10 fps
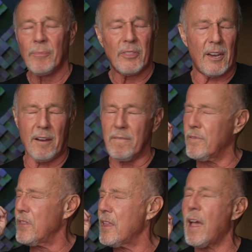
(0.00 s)
that have
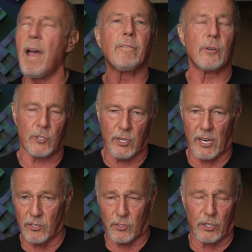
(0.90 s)
never
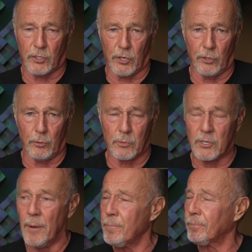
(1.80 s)
changed the tubes.
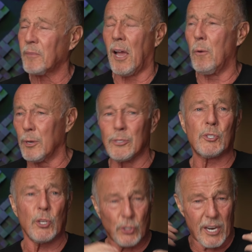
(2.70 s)
I wouldn't
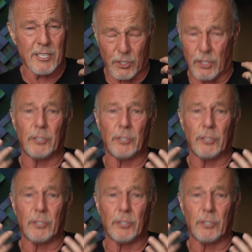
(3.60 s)
suggest you